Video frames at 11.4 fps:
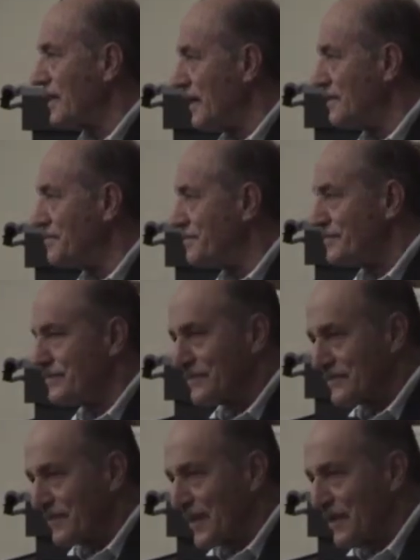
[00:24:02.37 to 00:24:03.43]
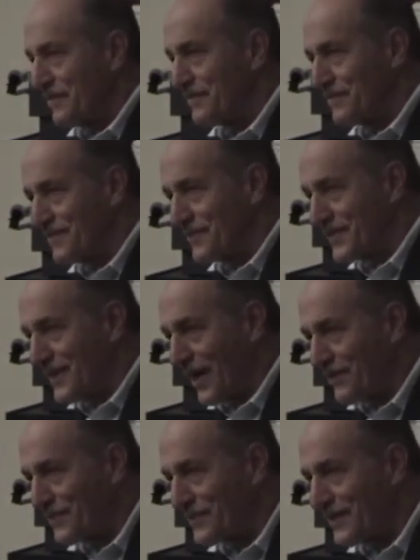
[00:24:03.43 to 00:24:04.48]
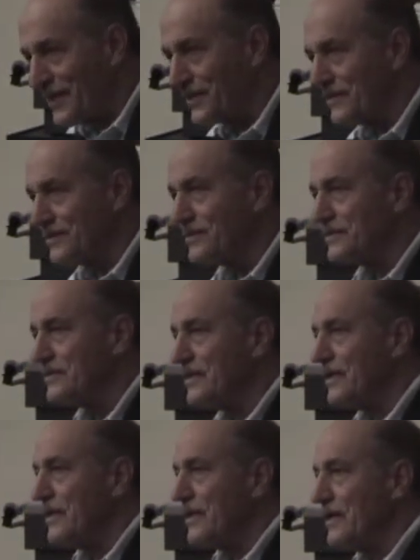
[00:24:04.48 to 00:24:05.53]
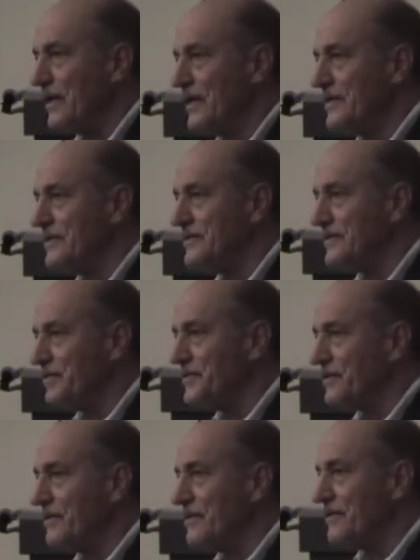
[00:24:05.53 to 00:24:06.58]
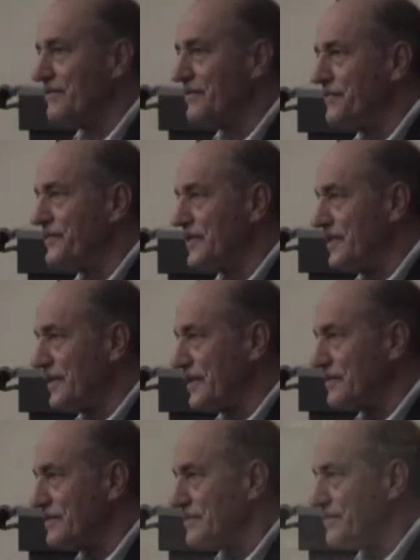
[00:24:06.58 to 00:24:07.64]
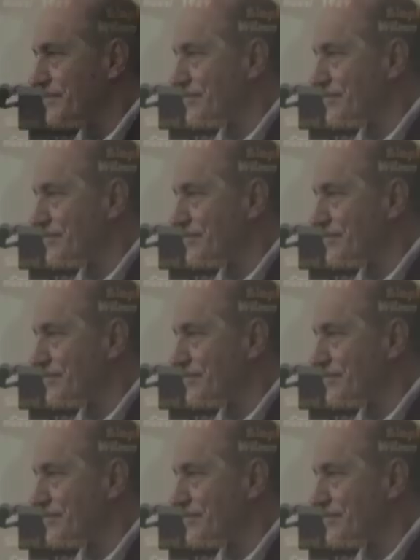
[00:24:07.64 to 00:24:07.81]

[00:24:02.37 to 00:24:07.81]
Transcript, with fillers: um, careful thinkers in the subsequent 50 years.